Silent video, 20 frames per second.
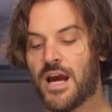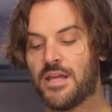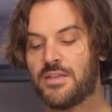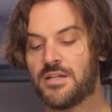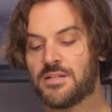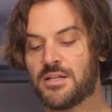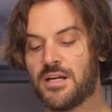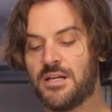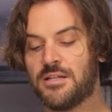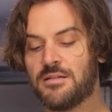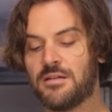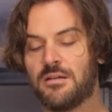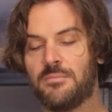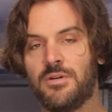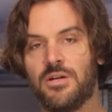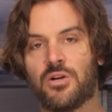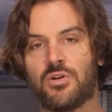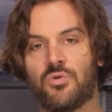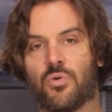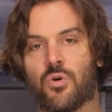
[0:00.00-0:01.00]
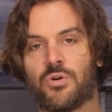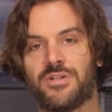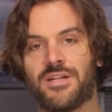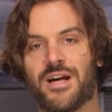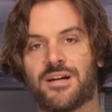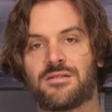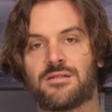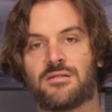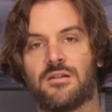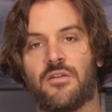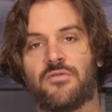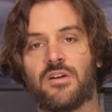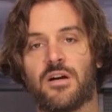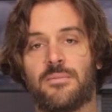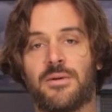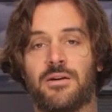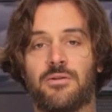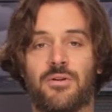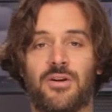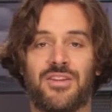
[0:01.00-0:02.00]
and this is going to be a Gore-Tex glove
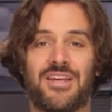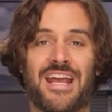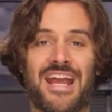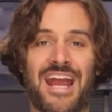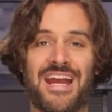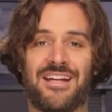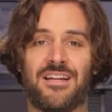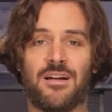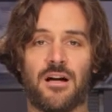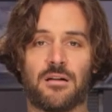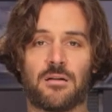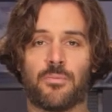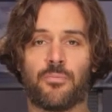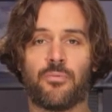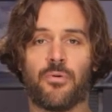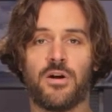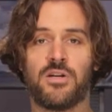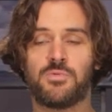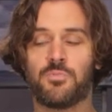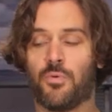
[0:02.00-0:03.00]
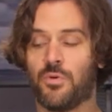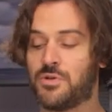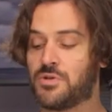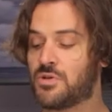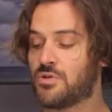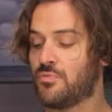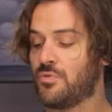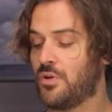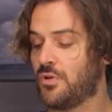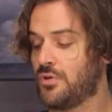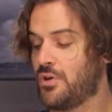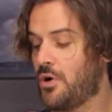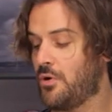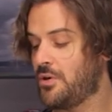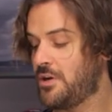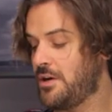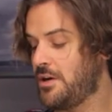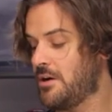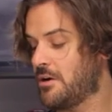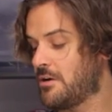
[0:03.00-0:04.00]
coming around the $80 price point. So the real note
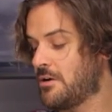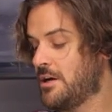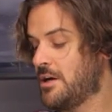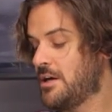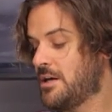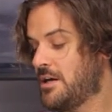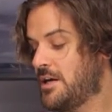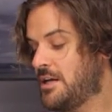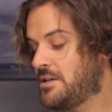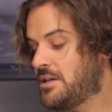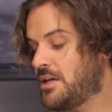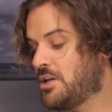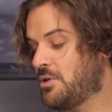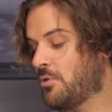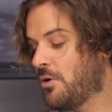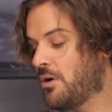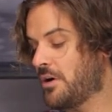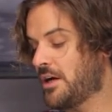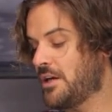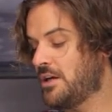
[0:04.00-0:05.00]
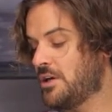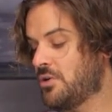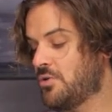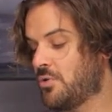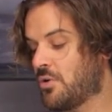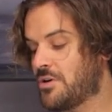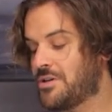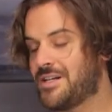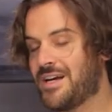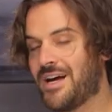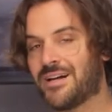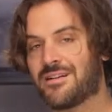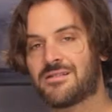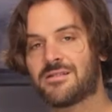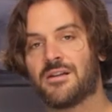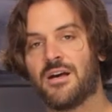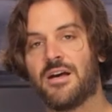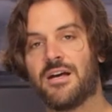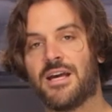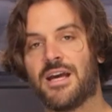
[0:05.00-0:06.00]
here is that you are getting
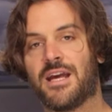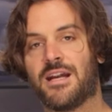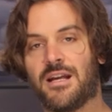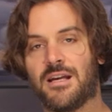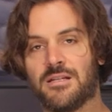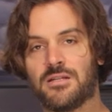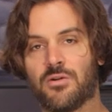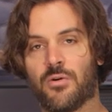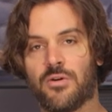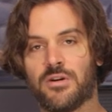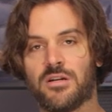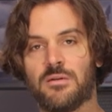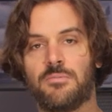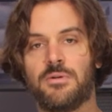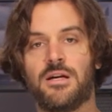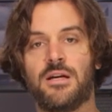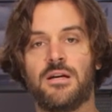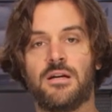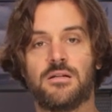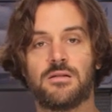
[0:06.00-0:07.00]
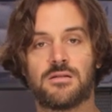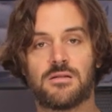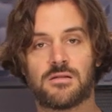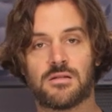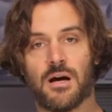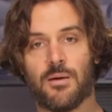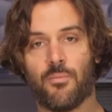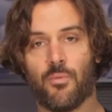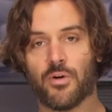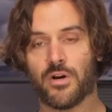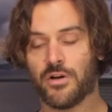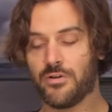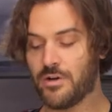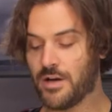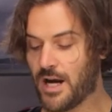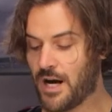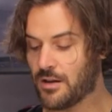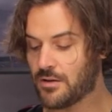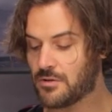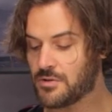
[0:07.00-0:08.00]
Gore-Tex. It is going to be sub
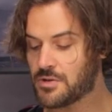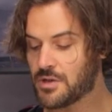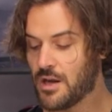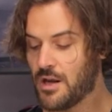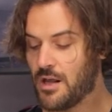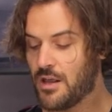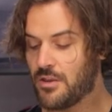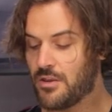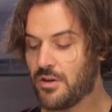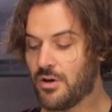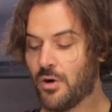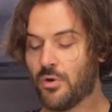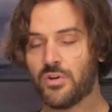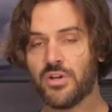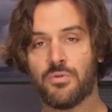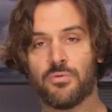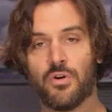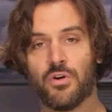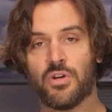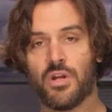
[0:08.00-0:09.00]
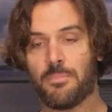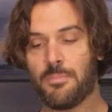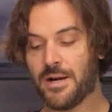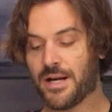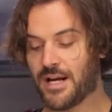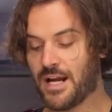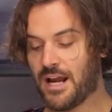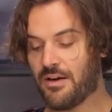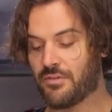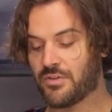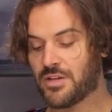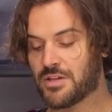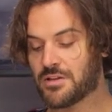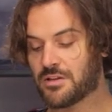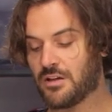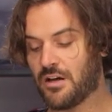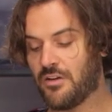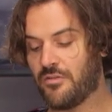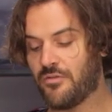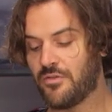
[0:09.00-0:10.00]
$100. The only real nitpick I have with this
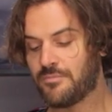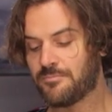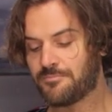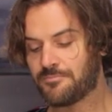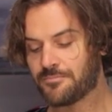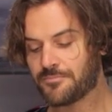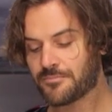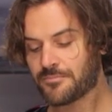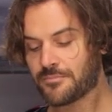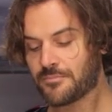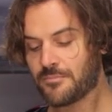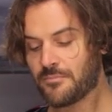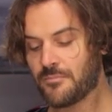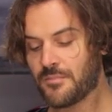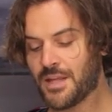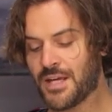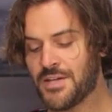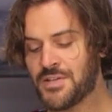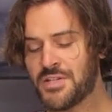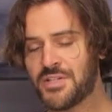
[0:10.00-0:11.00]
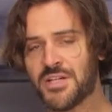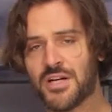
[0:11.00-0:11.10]
glove is it